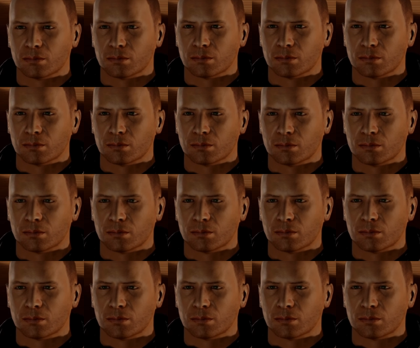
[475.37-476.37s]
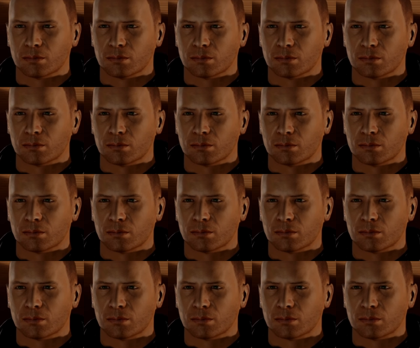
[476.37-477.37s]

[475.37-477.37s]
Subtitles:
(silence)